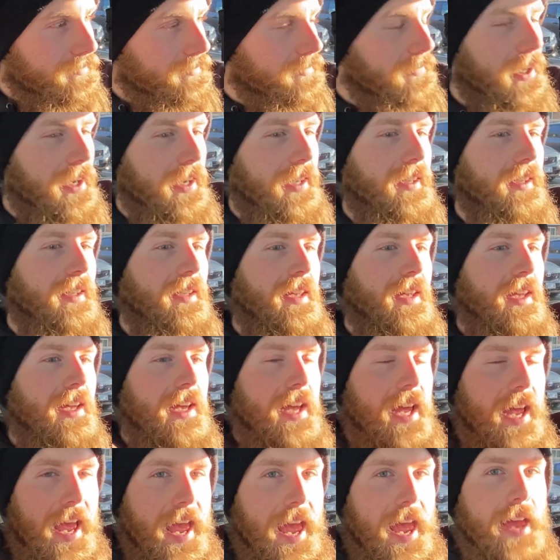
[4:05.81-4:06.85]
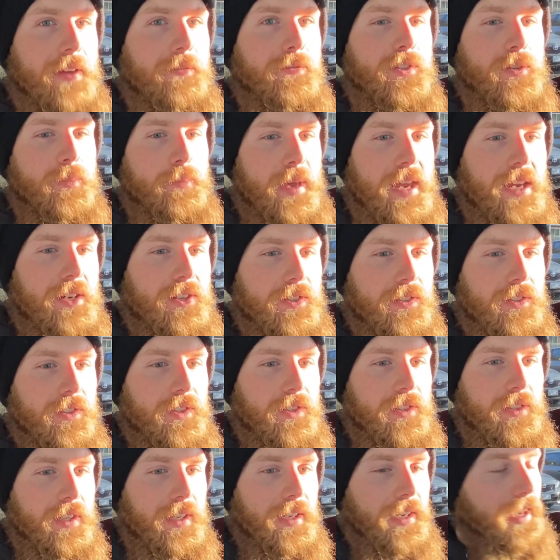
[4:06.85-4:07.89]
Like, have some
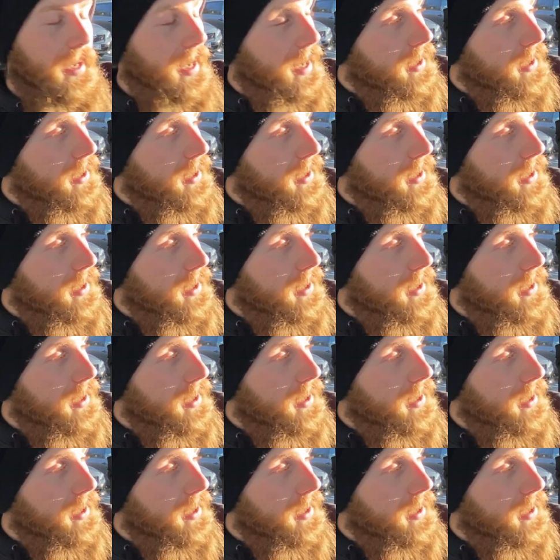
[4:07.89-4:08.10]
patience. I